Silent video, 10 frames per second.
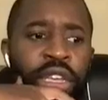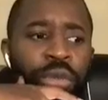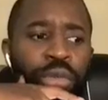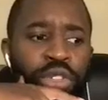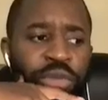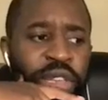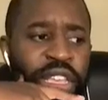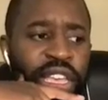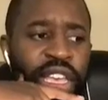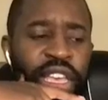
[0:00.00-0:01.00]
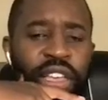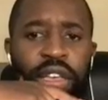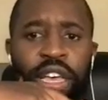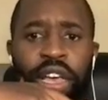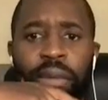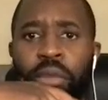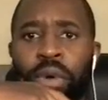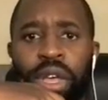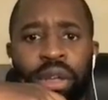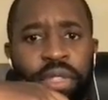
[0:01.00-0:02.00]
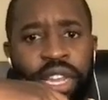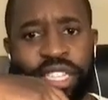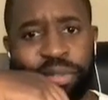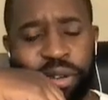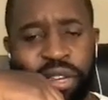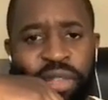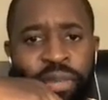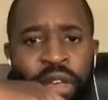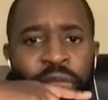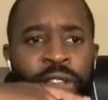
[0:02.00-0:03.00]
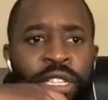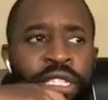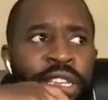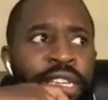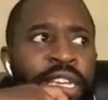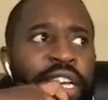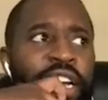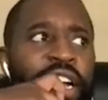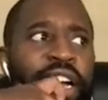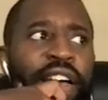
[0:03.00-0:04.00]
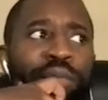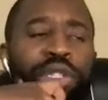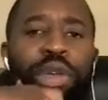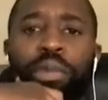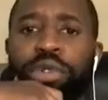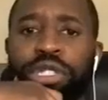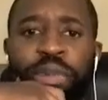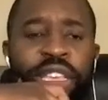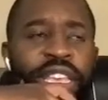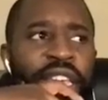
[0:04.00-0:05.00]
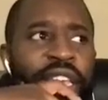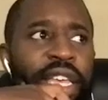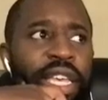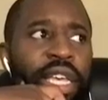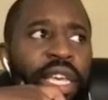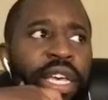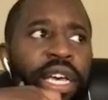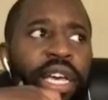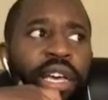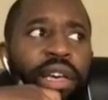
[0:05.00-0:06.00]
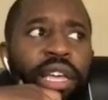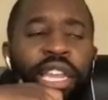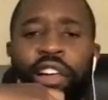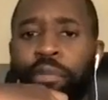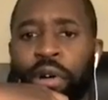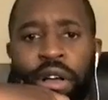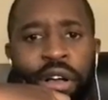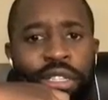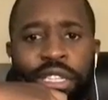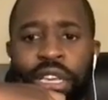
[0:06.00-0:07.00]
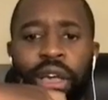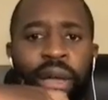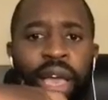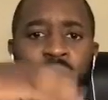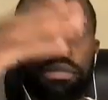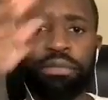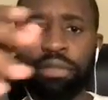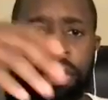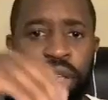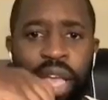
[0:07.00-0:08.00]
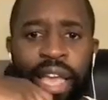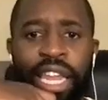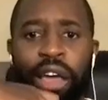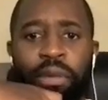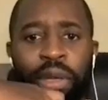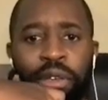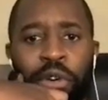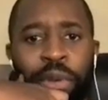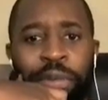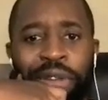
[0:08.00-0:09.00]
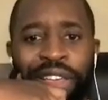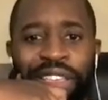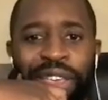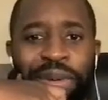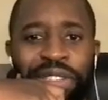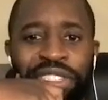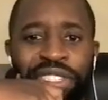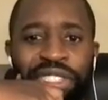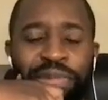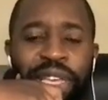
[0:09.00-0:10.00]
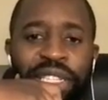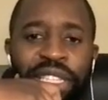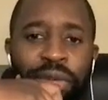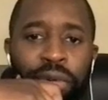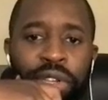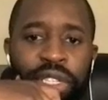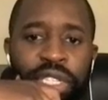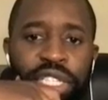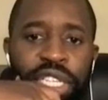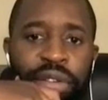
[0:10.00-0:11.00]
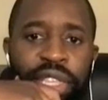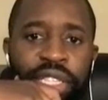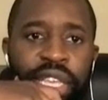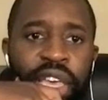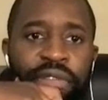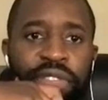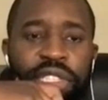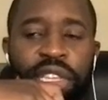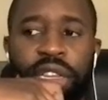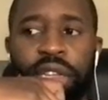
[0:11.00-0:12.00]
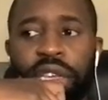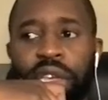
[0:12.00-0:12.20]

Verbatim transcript: more speaking, um, working on the next book at the moment, um, doing more speaking, uh, love podcasting, going out and hanging out with cool people like you and speaking to their audience and showing these gifts. And